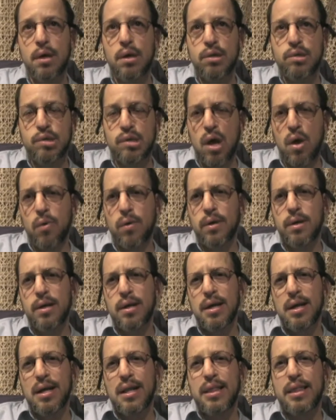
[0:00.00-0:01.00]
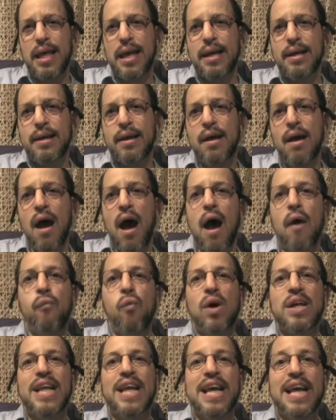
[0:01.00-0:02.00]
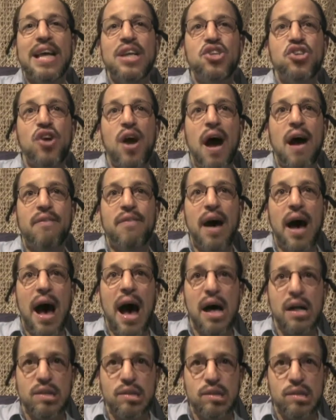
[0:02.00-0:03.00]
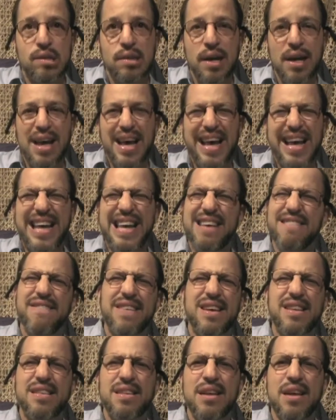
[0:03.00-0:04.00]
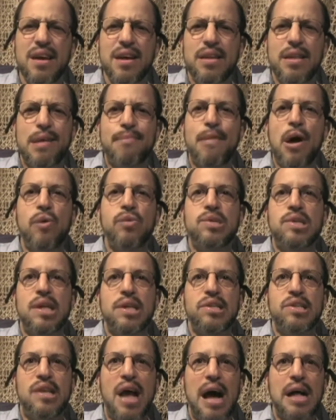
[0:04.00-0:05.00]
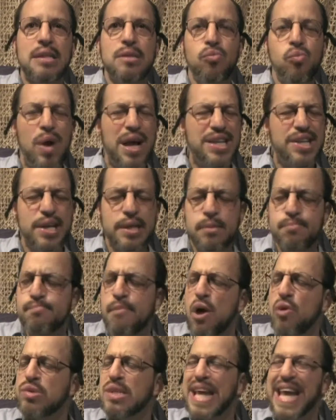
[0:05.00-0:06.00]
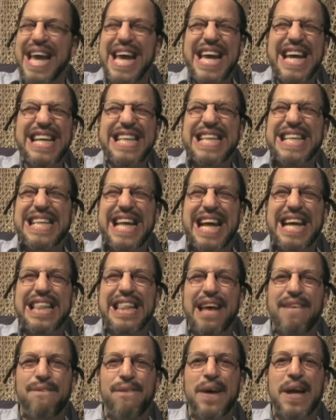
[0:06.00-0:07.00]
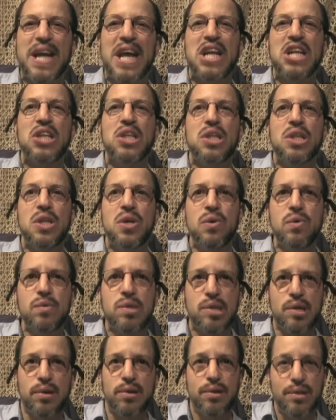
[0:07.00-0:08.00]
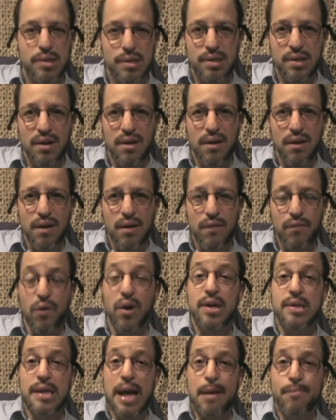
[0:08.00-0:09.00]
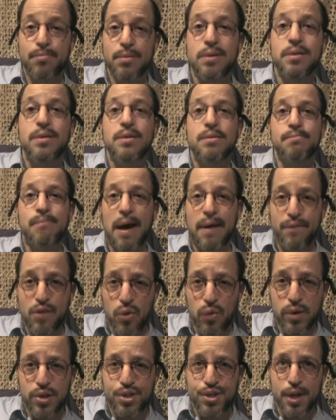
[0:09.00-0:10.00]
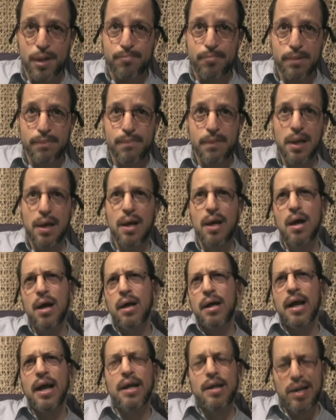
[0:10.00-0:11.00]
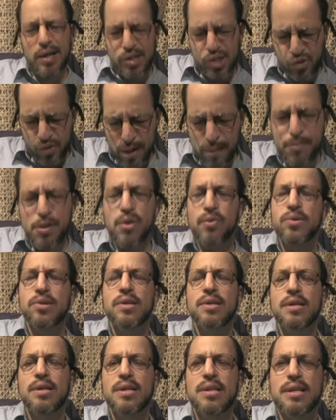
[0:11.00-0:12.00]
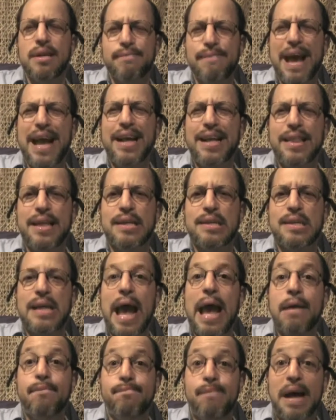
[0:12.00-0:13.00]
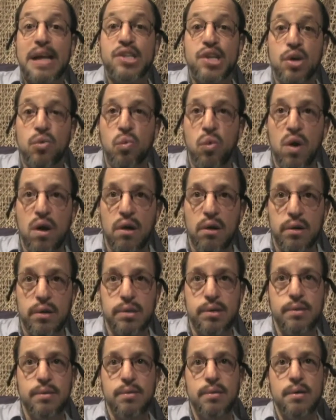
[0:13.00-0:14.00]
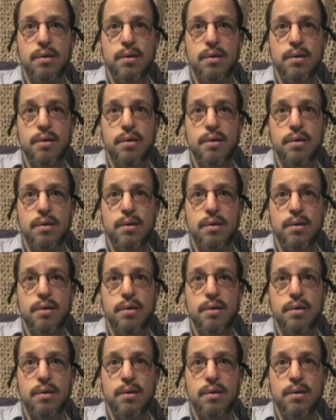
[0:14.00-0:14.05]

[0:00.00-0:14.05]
So, think of what each of us, even the most dull-witted, most insignificant losers, for example, my viewership, can contribute to make this a better world.